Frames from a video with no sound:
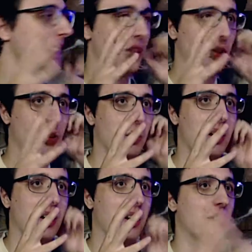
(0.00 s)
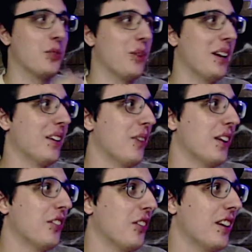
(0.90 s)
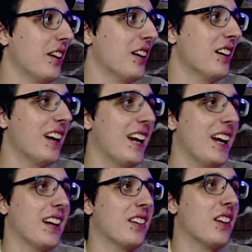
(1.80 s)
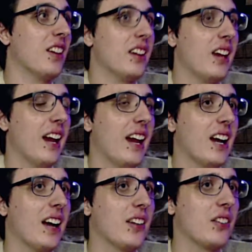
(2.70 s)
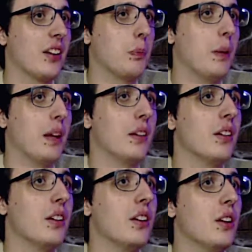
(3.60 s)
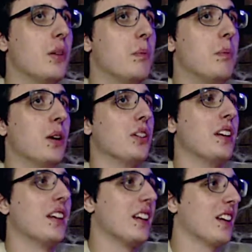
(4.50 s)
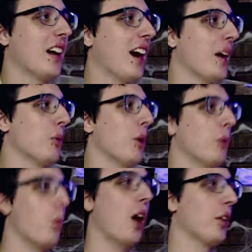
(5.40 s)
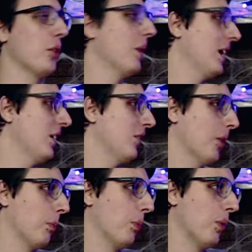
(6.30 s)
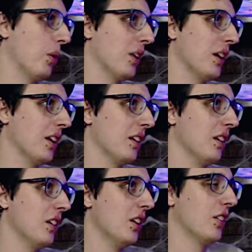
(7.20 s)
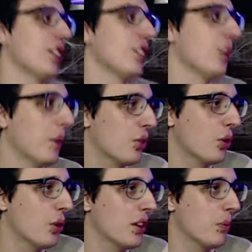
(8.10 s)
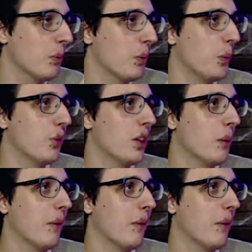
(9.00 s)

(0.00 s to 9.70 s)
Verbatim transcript: to our great adventure here. And chaos has been building in Cairo. Water mains have broken. Things have been stolen from the Museum of